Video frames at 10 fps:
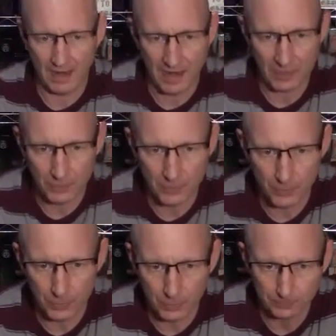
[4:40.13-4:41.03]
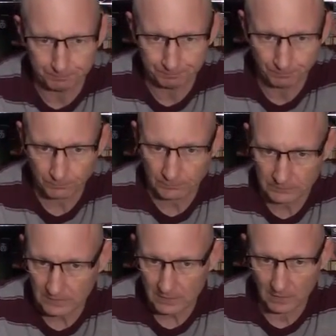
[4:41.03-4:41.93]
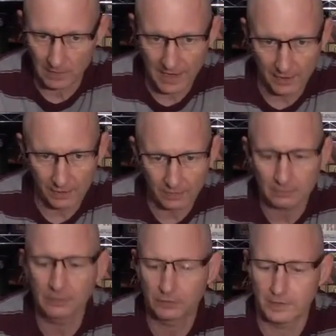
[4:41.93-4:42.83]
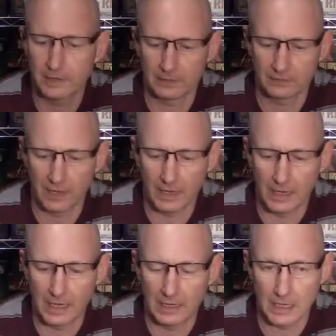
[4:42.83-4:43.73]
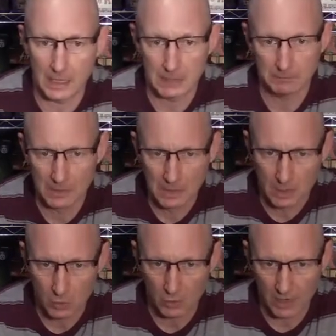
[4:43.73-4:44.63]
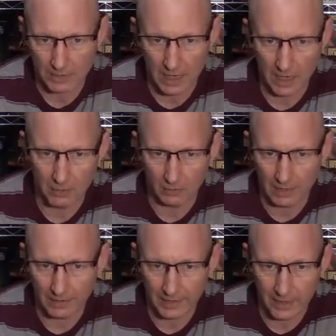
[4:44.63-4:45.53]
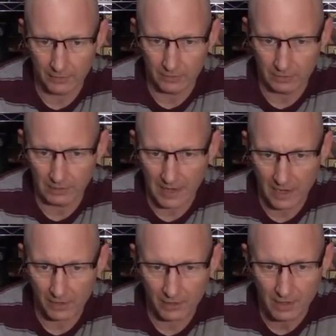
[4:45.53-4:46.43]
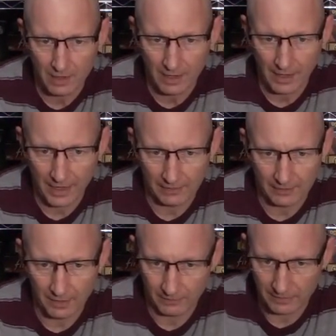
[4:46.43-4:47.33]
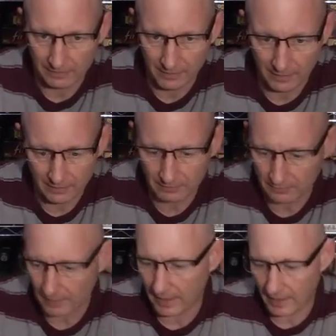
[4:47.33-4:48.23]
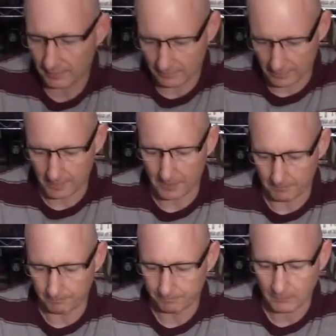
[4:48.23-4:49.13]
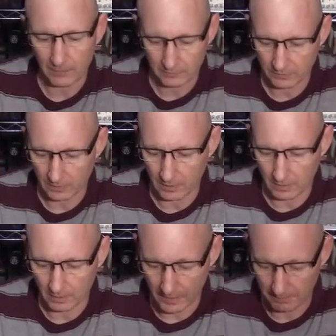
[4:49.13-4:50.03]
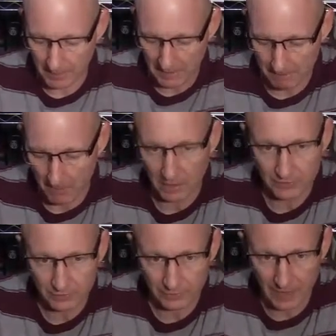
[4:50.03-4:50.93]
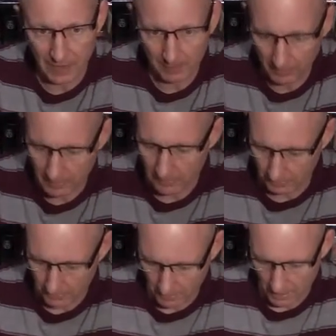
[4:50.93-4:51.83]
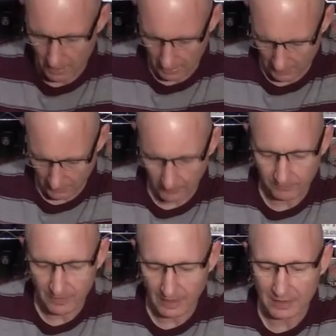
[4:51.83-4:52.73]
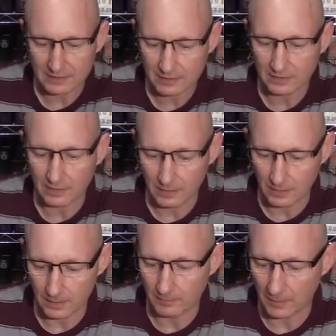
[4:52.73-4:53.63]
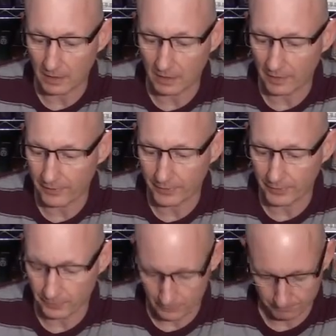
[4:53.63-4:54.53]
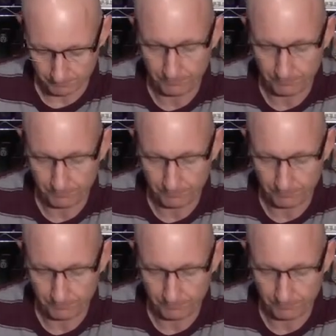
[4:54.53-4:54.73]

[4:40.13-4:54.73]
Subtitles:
a new lair. Looks like it's a crocodile or alligator lair, and right there, and so like a big monster type here. And then we've got some other